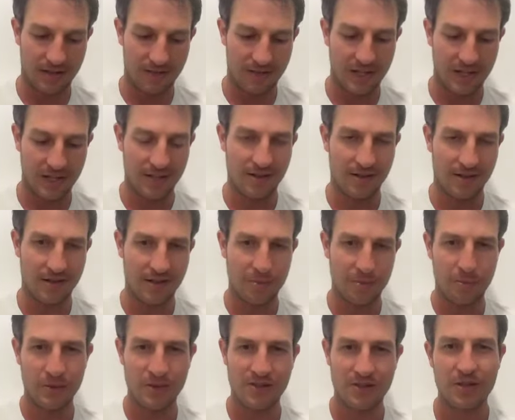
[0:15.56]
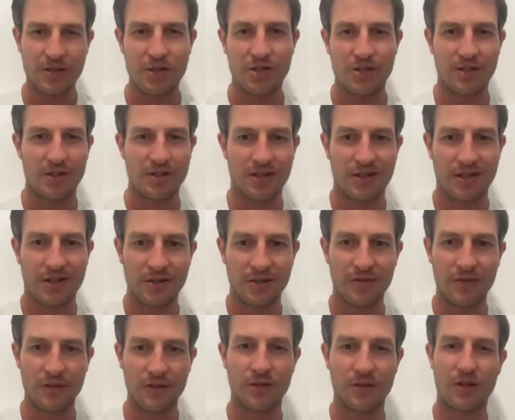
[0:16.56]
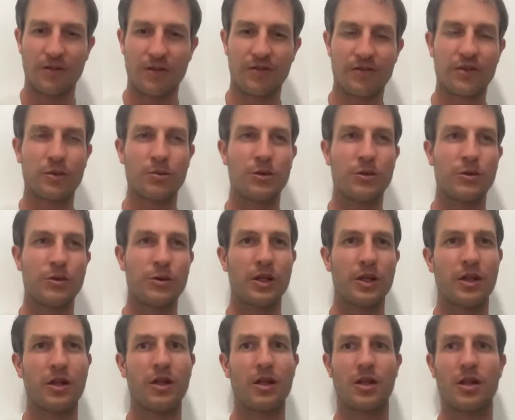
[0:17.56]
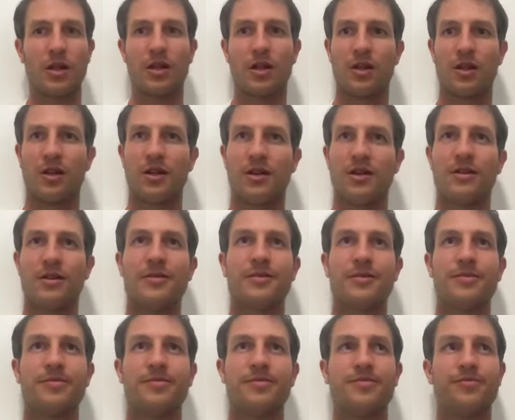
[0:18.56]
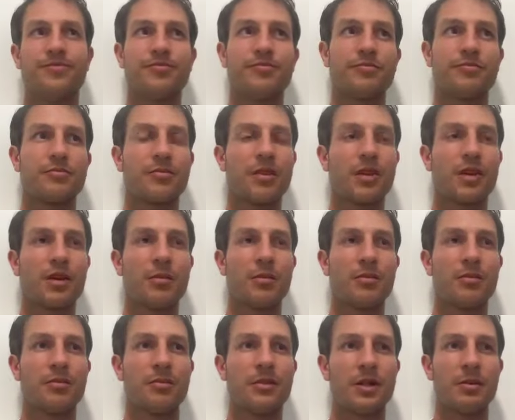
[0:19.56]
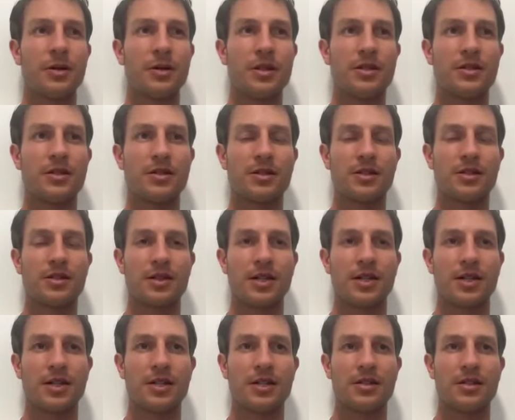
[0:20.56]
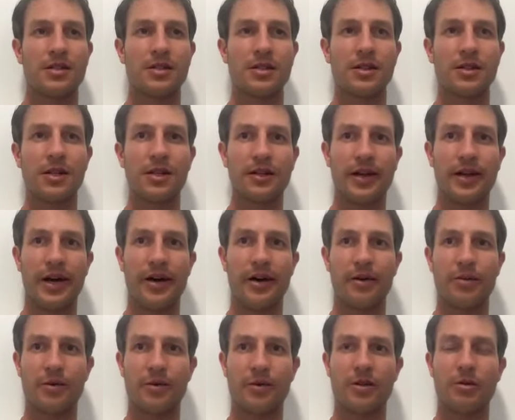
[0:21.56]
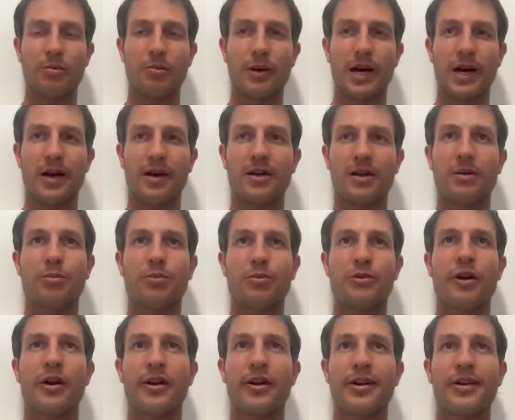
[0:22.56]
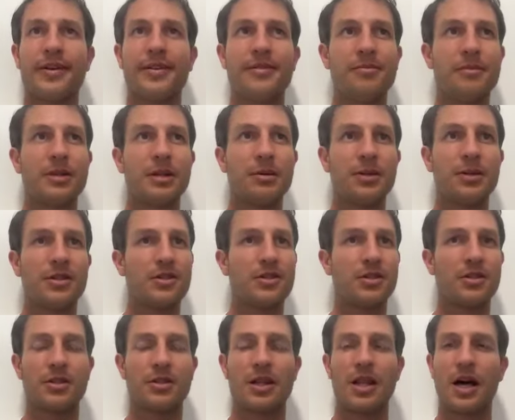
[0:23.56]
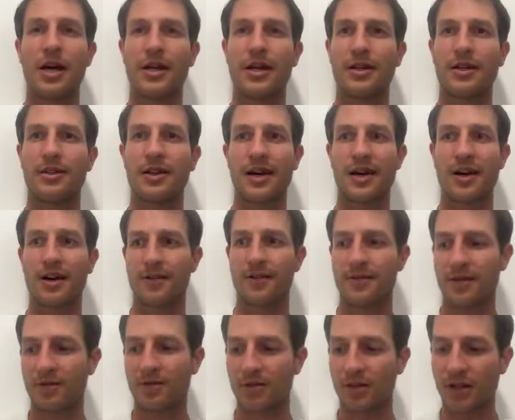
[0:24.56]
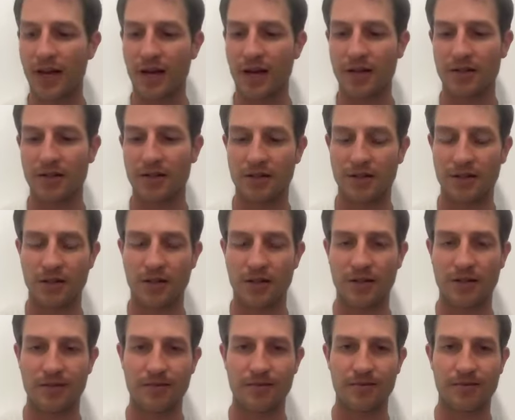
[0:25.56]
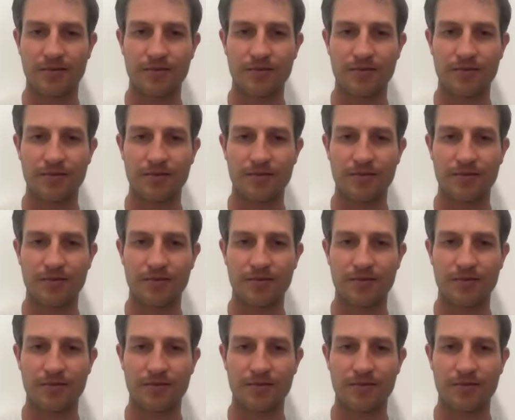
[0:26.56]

and finding that position that you feel comfortable with. Maybe it's sitting down with your back upright, maybe it's just lying down and relaxing,